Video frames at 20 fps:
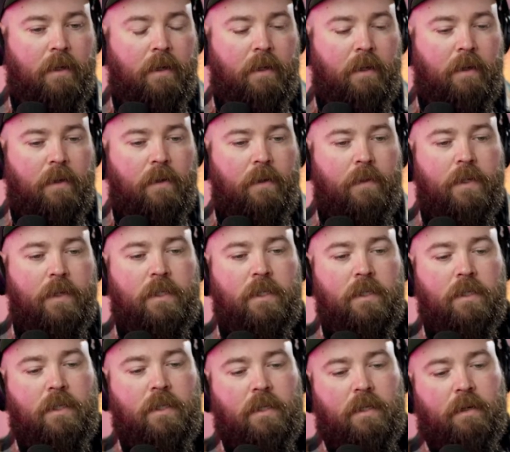This is
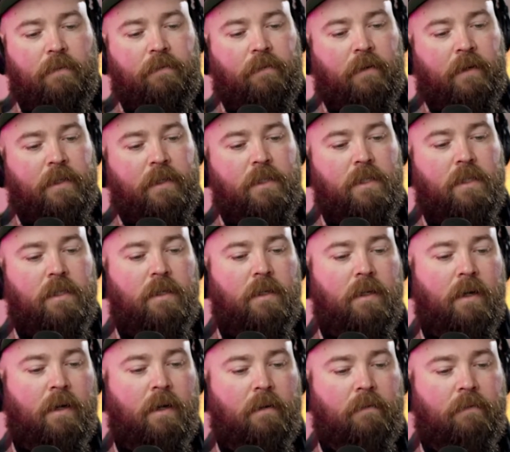the difference
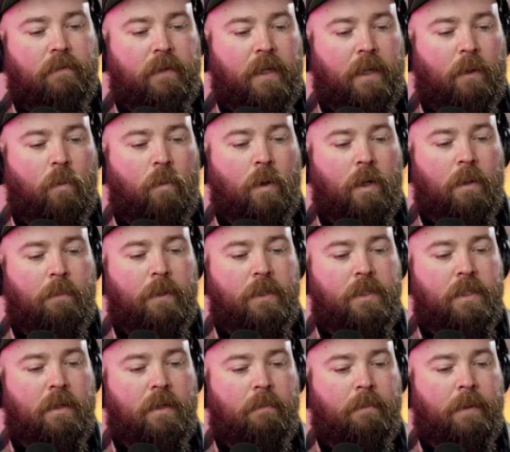of like
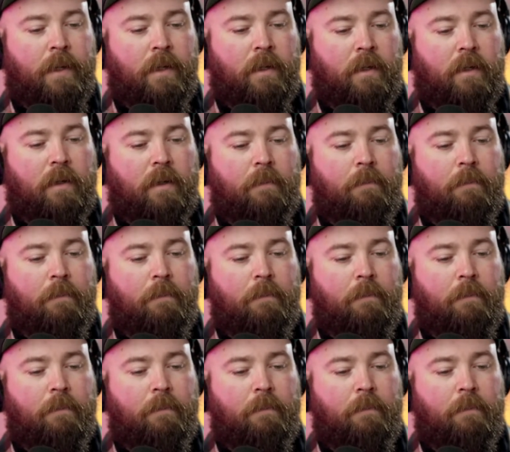1% better,